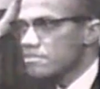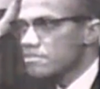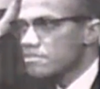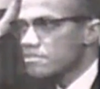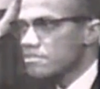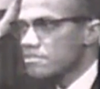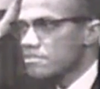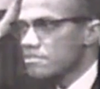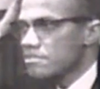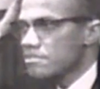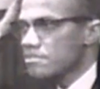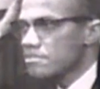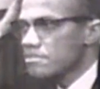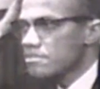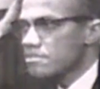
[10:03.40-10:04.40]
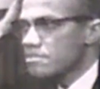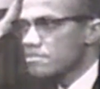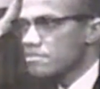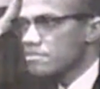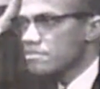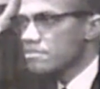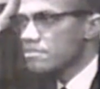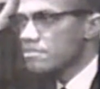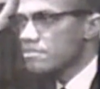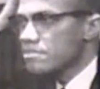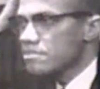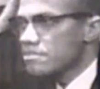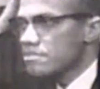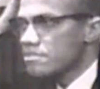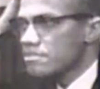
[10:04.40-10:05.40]

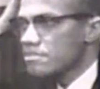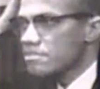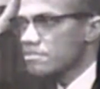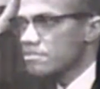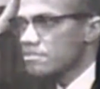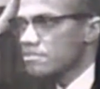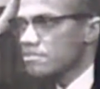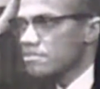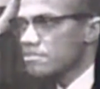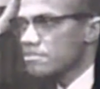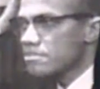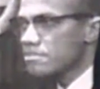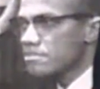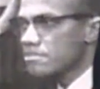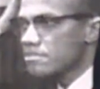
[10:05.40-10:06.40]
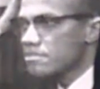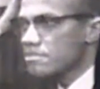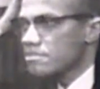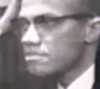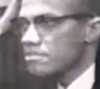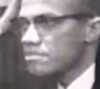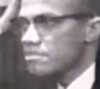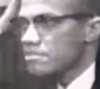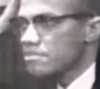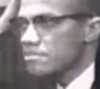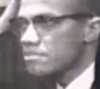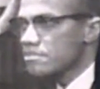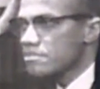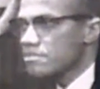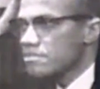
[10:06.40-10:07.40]

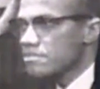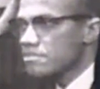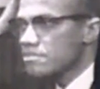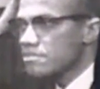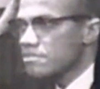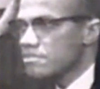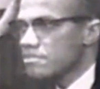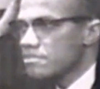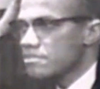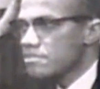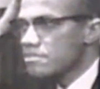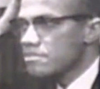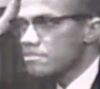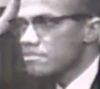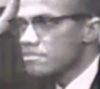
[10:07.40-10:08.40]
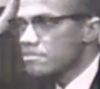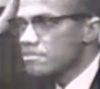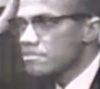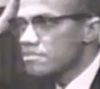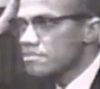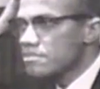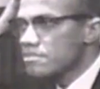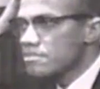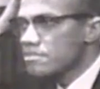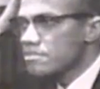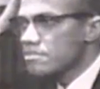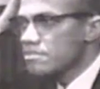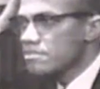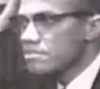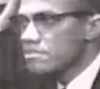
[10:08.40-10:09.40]

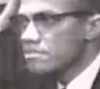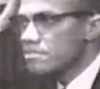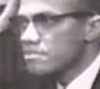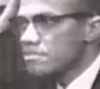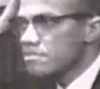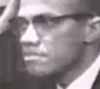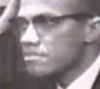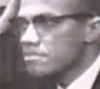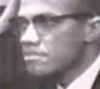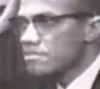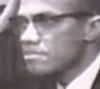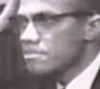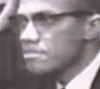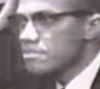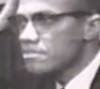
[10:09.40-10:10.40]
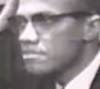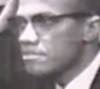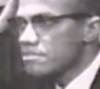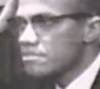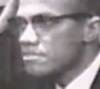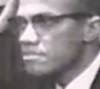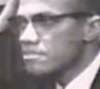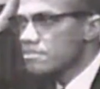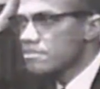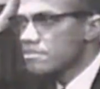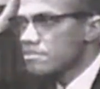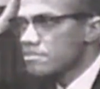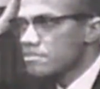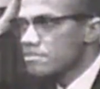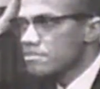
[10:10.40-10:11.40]
The person shown says nothing.